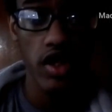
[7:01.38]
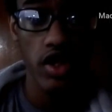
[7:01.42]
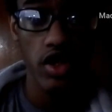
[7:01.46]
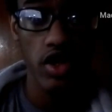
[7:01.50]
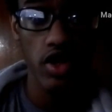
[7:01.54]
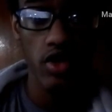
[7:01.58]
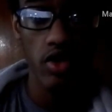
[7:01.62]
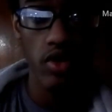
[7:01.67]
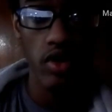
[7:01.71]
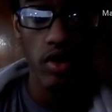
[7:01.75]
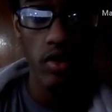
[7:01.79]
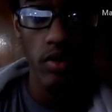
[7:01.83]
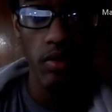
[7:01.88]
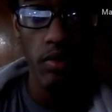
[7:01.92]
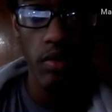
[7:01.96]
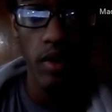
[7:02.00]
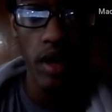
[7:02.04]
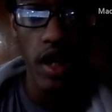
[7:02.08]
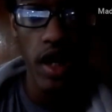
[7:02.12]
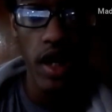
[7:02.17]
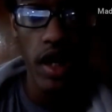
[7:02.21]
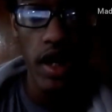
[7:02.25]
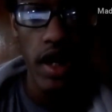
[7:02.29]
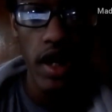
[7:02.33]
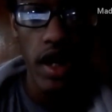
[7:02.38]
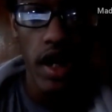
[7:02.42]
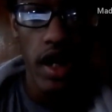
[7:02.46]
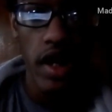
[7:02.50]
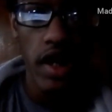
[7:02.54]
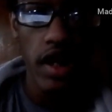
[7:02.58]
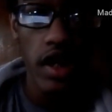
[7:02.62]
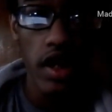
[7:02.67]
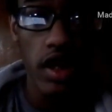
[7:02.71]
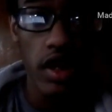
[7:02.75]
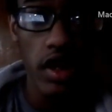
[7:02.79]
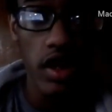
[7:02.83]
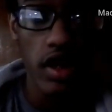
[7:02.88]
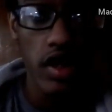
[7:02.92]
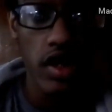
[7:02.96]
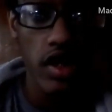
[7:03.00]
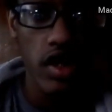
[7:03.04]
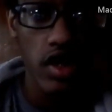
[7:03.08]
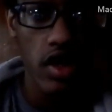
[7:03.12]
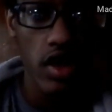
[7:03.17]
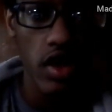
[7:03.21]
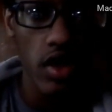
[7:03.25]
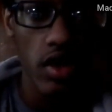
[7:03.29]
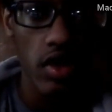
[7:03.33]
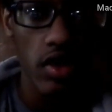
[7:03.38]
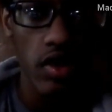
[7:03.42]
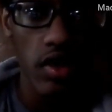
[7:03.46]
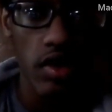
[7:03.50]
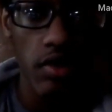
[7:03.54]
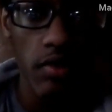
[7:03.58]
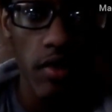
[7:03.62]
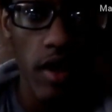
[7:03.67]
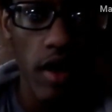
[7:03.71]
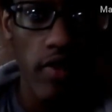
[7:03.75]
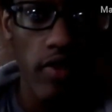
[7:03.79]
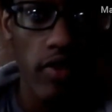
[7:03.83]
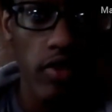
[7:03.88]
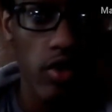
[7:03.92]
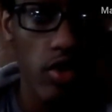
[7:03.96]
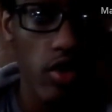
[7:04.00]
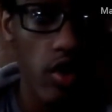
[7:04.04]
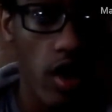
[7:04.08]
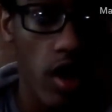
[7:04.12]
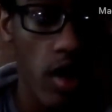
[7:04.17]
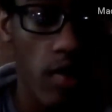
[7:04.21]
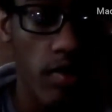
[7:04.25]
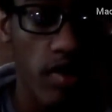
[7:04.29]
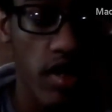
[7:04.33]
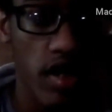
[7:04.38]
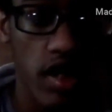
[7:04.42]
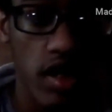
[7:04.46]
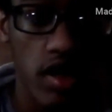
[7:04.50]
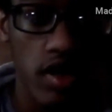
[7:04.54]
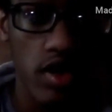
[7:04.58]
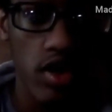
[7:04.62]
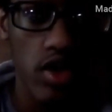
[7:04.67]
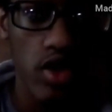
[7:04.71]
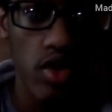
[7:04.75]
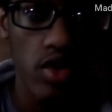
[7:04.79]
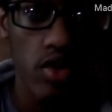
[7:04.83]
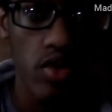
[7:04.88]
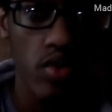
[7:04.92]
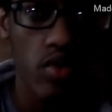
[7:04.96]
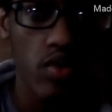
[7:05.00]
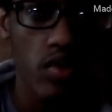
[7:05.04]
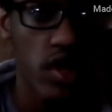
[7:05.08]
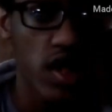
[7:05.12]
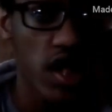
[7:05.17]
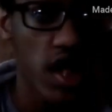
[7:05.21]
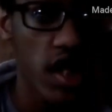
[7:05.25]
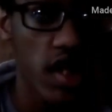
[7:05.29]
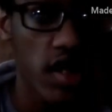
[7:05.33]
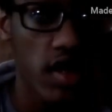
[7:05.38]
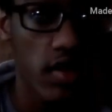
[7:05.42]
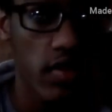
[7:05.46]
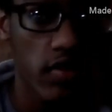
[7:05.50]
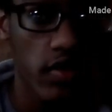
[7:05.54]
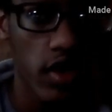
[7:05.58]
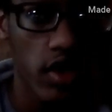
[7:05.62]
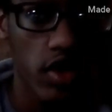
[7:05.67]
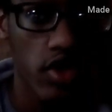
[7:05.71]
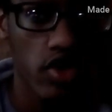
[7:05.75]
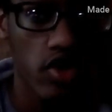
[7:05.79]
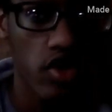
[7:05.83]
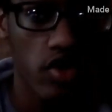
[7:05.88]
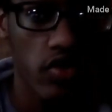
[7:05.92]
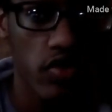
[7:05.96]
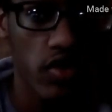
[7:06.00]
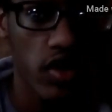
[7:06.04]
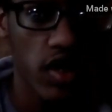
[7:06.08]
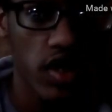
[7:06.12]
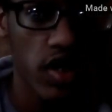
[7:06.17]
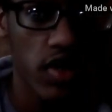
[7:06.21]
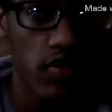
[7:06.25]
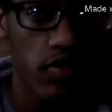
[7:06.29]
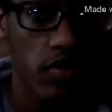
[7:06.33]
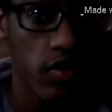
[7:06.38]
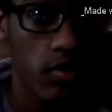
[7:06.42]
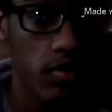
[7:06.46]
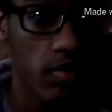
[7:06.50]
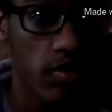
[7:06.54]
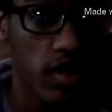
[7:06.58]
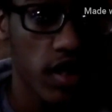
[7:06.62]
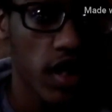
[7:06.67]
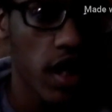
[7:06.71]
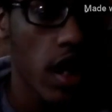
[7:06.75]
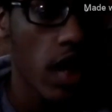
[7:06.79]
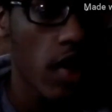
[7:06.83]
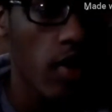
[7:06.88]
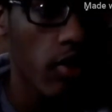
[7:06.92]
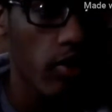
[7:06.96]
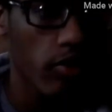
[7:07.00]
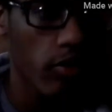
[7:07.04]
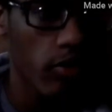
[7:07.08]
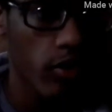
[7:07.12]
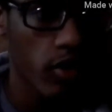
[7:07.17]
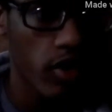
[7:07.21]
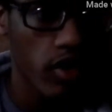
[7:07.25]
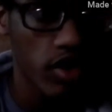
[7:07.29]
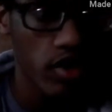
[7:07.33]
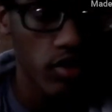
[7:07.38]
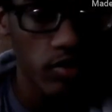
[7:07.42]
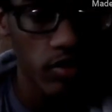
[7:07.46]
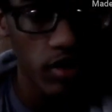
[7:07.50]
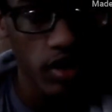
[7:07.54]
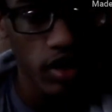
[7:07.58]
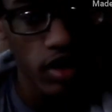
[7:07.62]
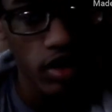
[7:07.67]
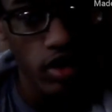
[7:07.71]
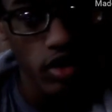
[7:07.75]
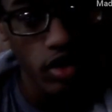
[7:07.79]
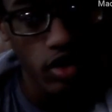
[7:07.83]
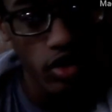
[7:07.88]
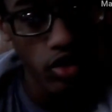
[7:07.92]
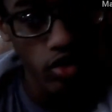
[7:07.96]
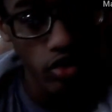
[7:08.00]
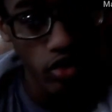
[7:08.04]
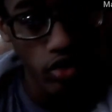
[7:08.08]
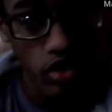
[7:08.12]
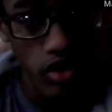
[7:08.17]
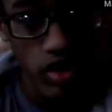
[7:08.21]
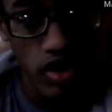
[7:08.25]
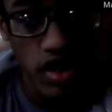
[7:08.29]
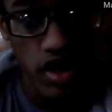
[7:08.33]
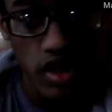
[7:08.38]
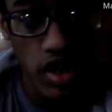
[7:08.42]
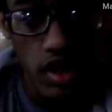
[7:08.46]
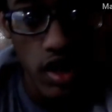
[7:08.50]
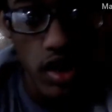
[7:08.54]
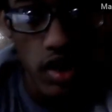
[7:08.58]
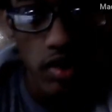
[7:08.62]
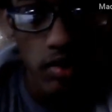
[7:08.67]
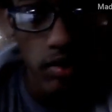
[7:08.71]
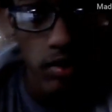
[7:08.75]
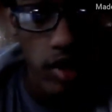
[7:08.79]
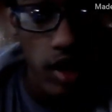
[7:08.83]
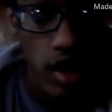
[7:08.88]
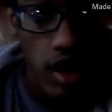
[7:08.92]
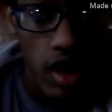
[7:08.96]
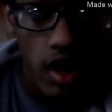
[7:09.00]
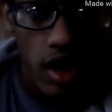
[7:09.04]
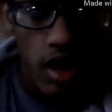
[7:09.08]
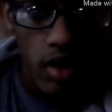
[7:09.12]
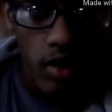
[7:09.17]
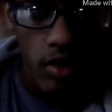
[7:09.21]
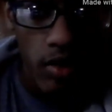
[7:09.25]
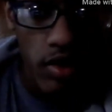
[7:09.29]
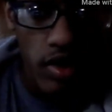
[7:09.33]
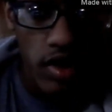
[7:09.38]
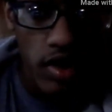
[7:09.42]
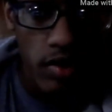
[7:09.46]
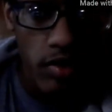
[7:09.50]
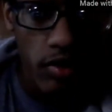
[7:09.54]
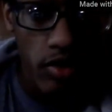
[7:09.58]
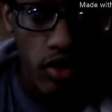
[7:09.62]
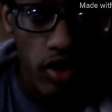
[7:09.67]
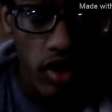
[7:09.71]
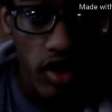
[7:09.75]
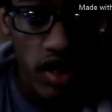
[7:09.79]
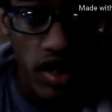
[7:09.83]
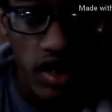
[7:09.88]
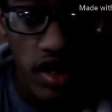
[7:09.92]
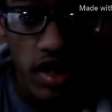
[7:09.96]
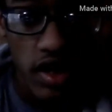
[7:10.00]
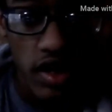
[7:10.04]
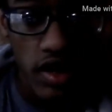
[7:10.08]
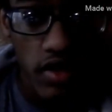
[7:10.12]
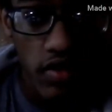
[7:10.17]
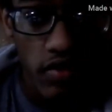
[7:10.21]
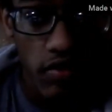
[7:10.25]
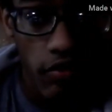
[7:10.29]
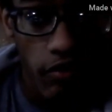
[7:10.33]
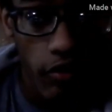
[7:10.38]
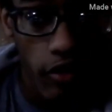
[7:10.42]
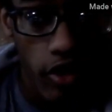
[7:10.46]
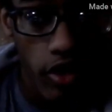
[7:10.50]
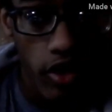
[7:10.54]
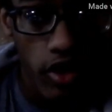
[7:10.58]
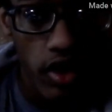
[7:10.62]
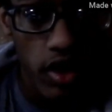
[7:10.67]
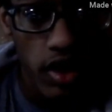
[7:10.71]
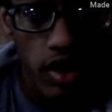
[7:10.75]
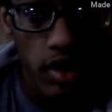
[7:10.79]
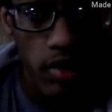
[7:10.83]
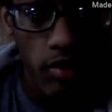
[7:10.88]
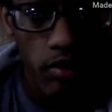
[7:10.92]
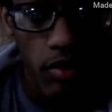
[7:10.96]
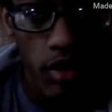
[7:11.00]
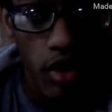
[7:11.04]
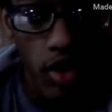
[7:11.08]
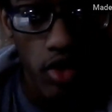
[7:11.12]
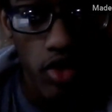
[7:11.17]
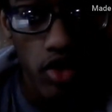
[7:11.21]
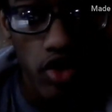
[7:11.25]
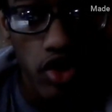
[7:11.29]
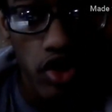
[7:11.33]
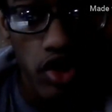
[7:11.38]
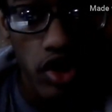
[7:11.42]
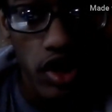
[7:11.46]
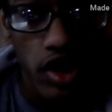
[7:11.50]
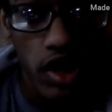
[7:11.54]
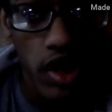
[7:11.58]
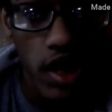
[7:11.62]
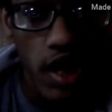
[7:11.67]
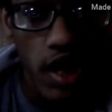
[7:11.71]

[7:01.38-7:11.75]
the script by Nicholas Stoller and Matthew Robinson, who takes advantage of this film's 1-hour-and-42-minute long runtime, with some great scenes of fun, emotion, and